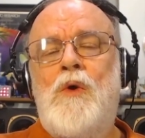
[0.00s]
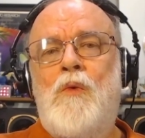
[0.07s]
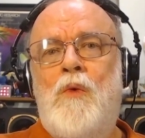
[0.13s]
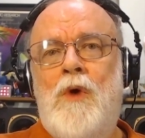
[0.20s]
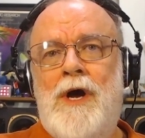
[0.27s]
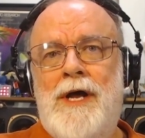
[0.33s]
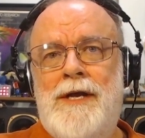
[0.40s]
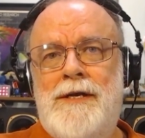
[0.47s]

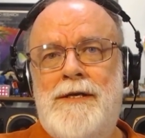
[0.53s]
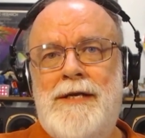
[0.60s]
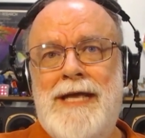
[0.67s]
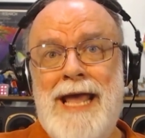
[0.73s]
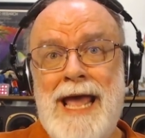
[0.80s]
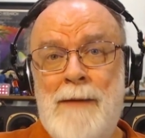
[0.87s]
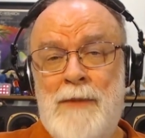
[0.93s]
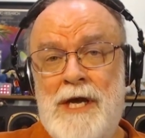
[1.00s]
what
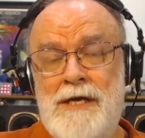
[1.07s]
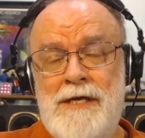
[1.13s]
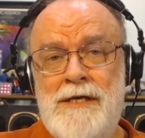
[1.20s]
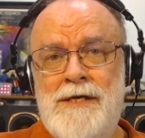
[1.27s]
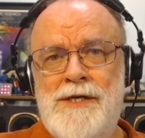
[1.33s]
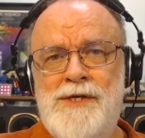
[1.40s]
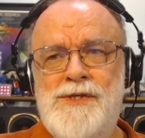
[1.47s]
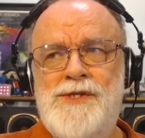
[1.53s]
gamma
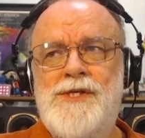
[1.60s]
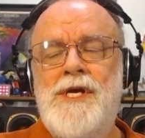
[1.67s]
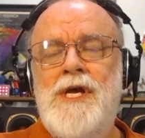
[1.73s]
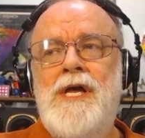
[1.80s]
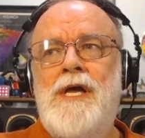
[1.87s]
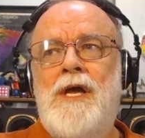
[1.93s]
is,